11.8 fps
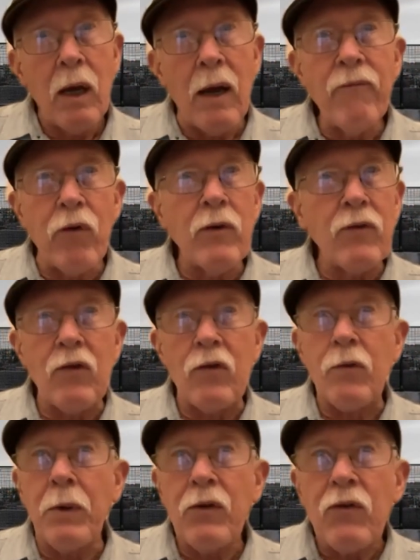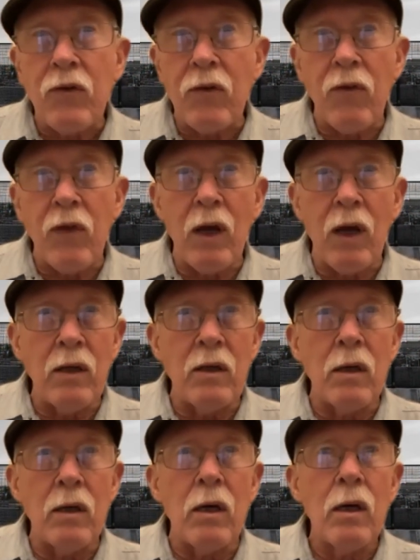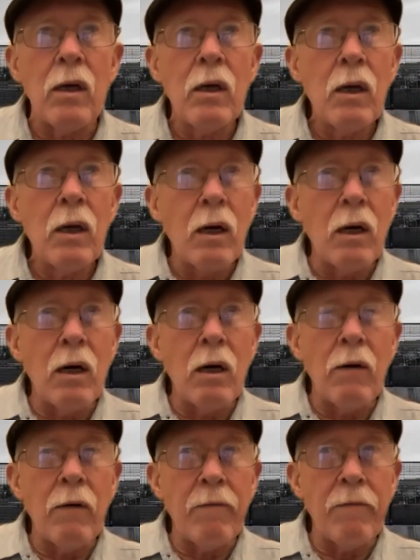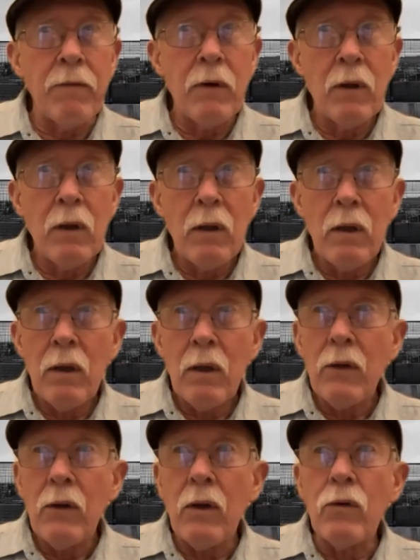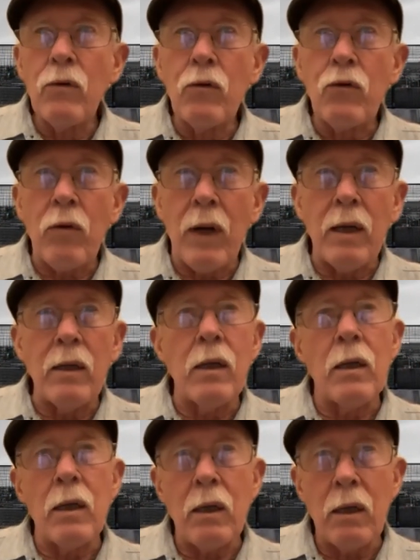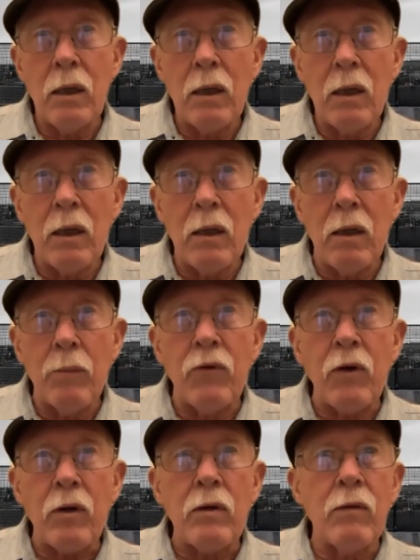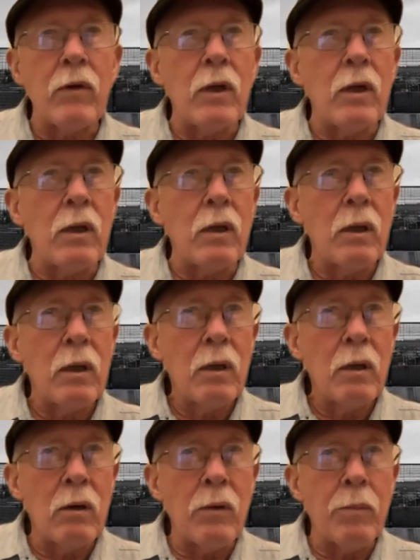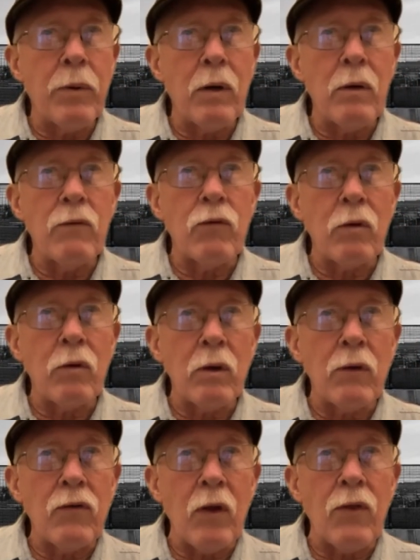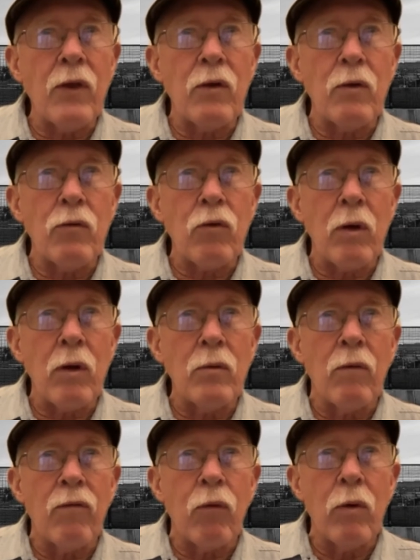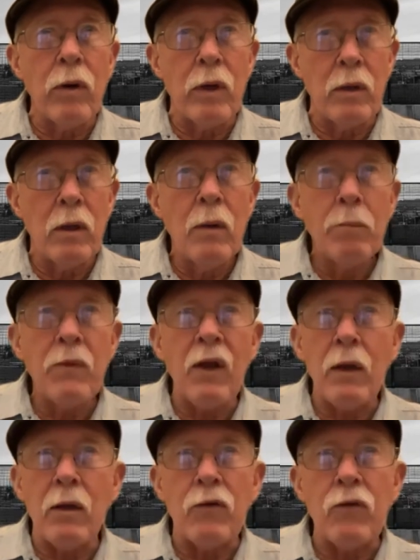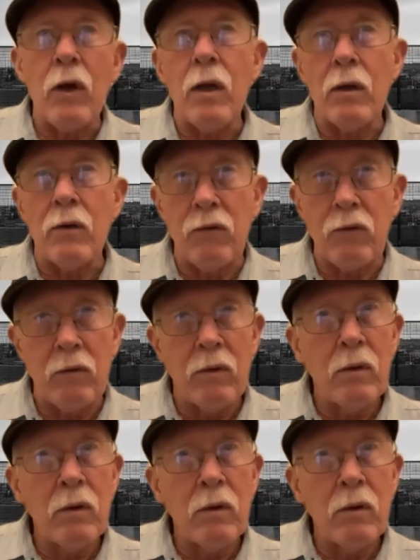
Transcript: I'm very suspicious of the idea of neutrality and objectivity on the part of journalists. I think you're trying to avoid taking sides